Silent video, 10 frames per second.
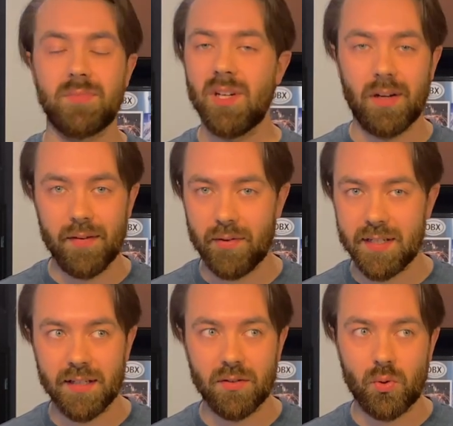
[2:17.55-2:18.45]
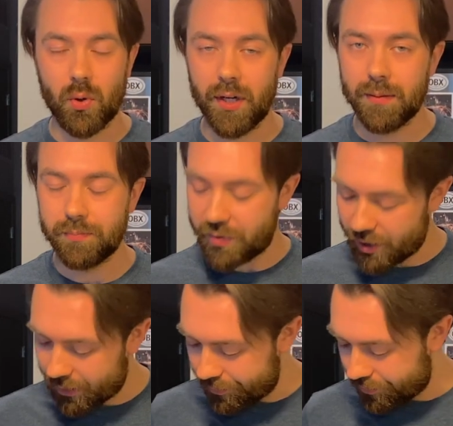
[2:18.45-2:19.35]
on every single corner.
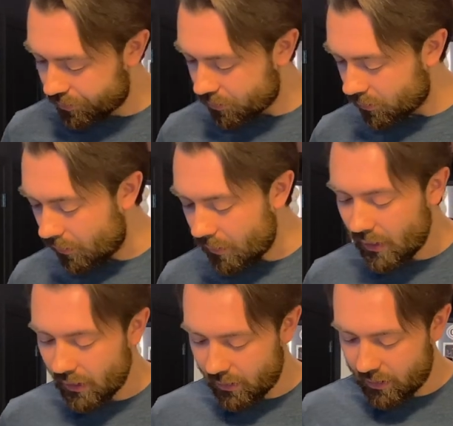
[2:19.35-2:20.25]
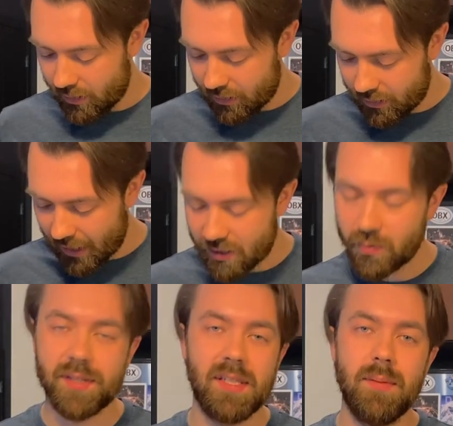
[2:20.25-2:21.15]
So that's
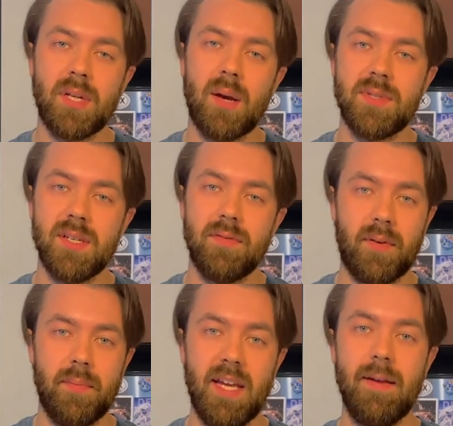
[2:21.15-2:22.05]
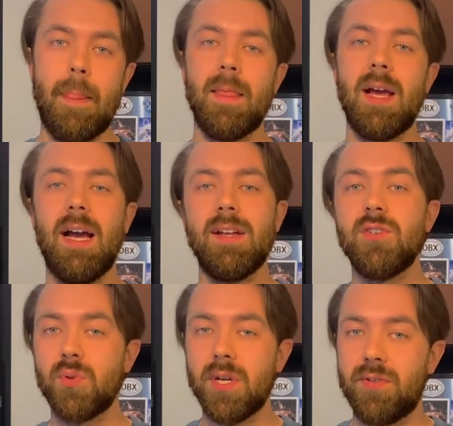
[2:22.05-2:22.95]
where steeped comes in for me. I
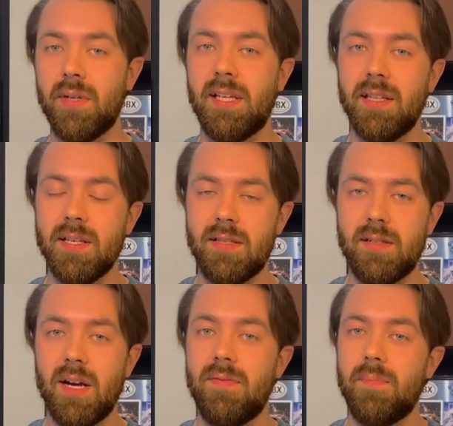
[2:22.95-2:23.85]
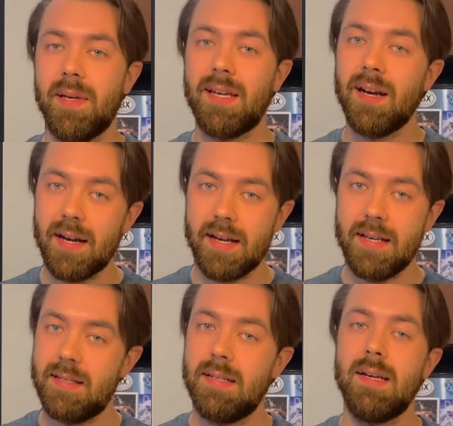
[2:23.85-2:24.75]
enjoy drinking this stuff
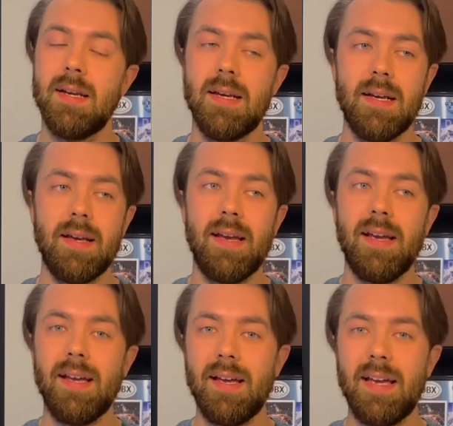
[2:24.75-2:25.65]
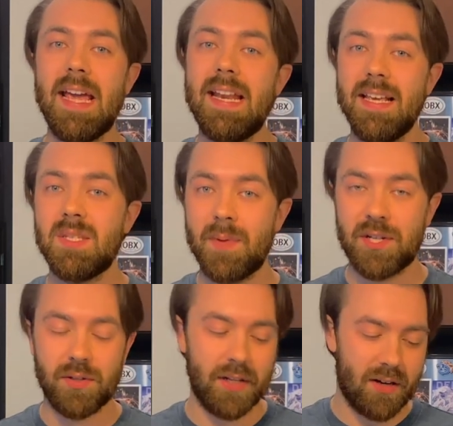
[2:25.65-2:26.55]
because it is
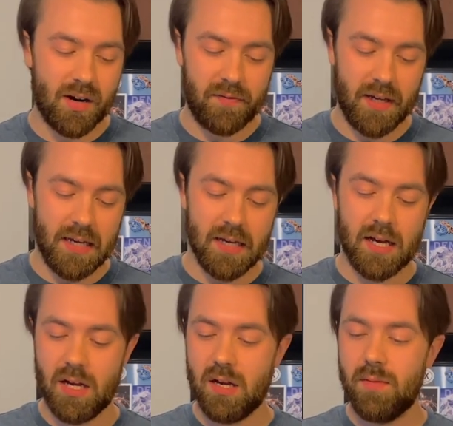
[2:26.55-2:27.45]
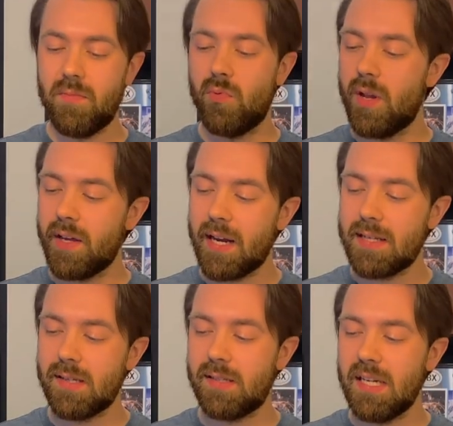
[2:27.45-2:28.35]
specialty coffee. One of the
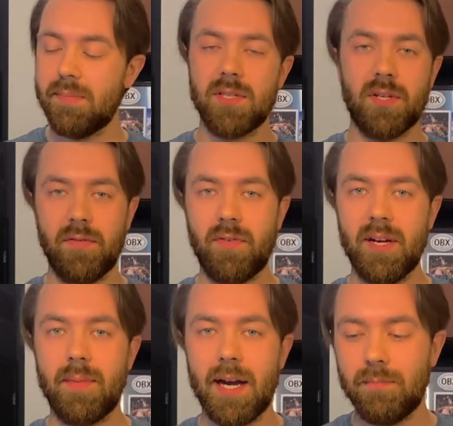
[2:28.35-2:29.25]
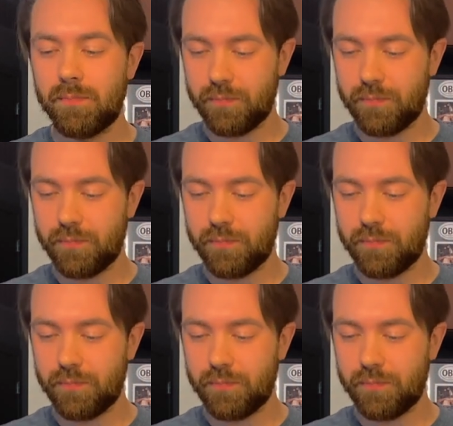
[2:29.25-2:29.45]
guys at Steeped is a good friend of mine.